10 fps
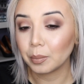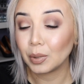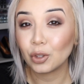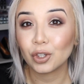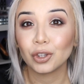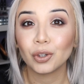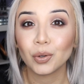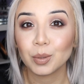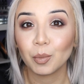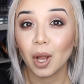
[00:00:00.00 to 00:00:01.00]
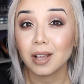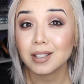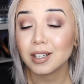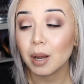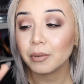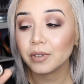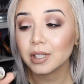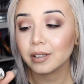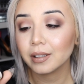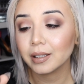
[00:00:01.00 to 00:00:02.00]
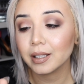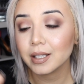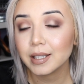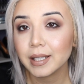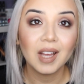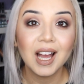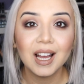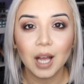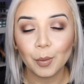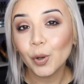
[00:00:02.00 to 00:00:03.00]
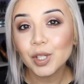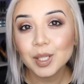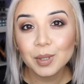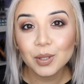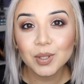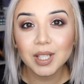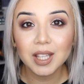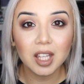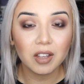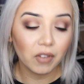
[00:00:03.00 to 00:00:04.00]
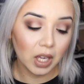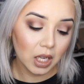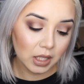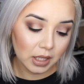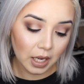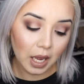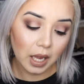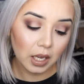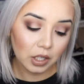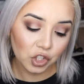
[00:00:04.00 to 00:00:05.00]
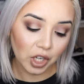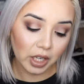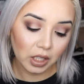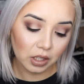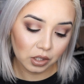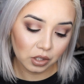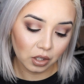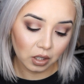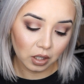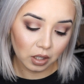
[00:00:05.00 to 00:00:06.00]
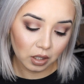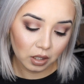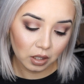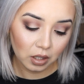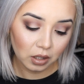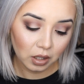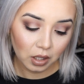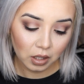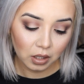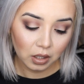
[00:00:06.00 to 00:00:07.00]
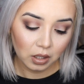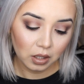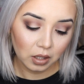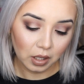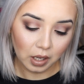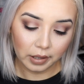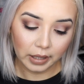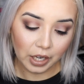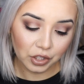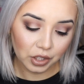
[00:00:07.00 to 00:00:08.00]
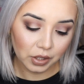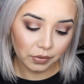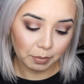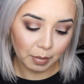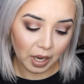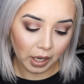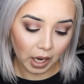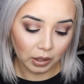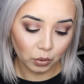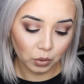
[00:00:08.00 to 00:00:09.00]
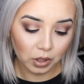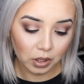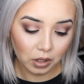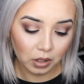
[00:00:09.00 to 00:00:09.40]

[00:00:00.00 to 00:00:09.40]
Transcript: I mean, you can throw some gloss on top of it to look like this. I'm going to be using the Vegas Nay Shining Star lashes by Allure.